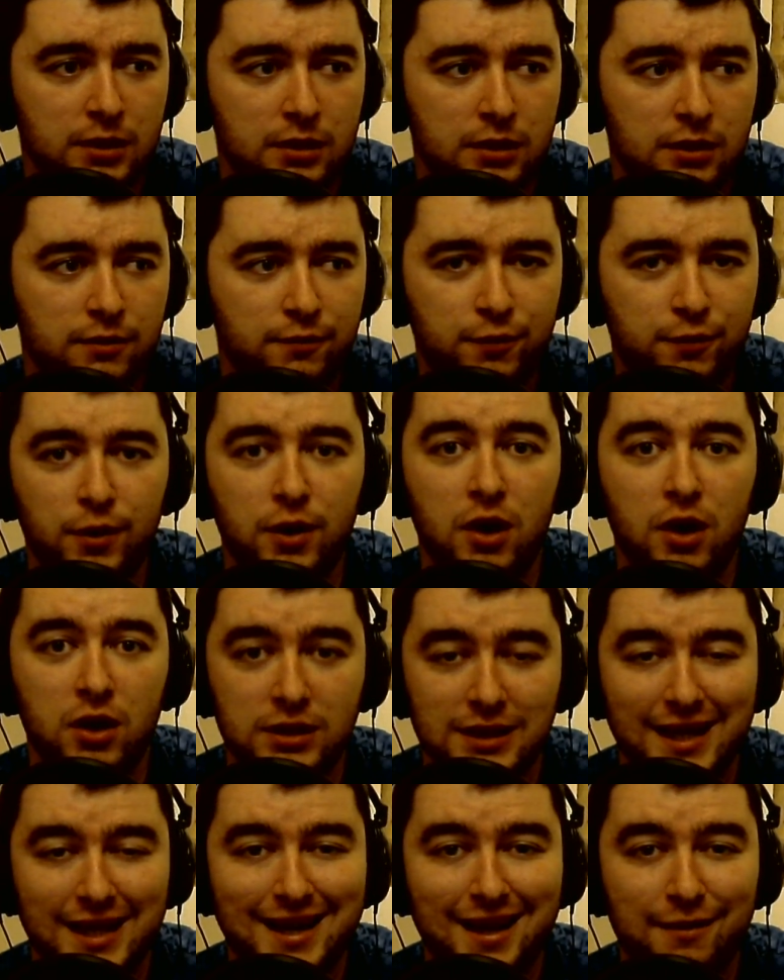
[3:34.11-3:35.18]
for all
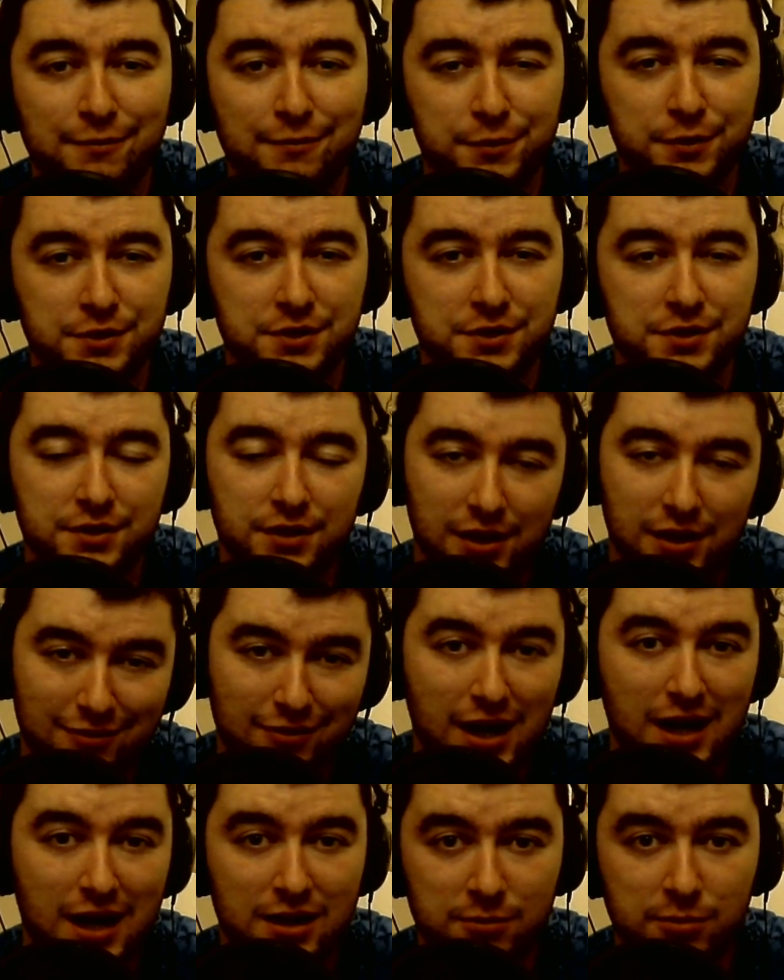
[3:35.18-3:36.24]
that effort, I'd
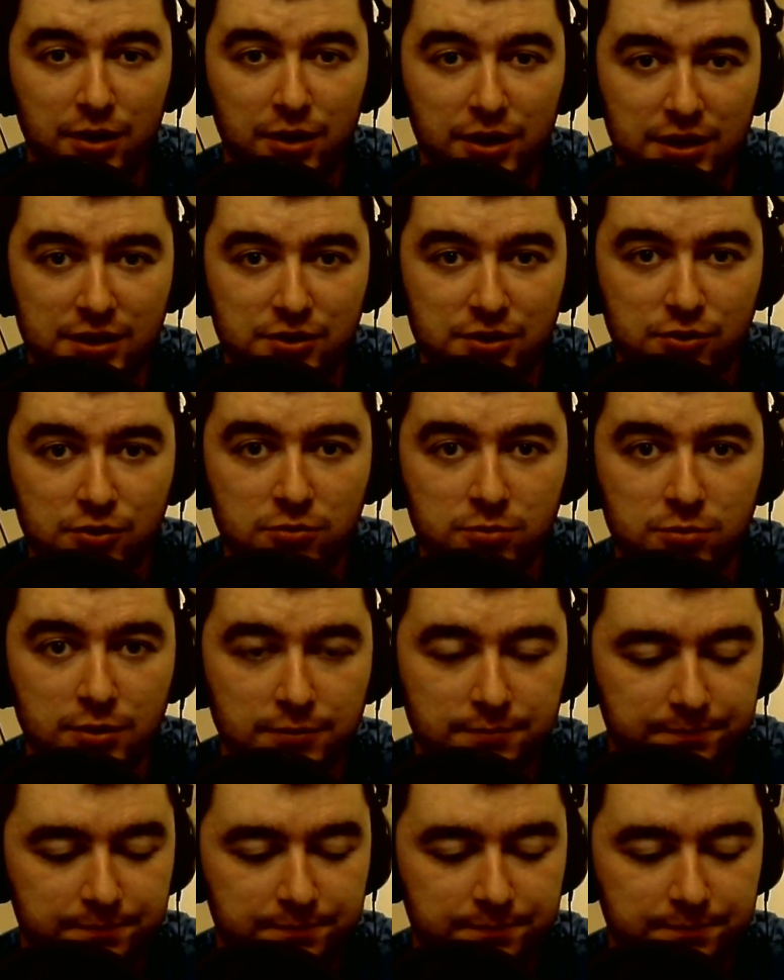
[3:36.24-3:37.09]
rather buy a tub.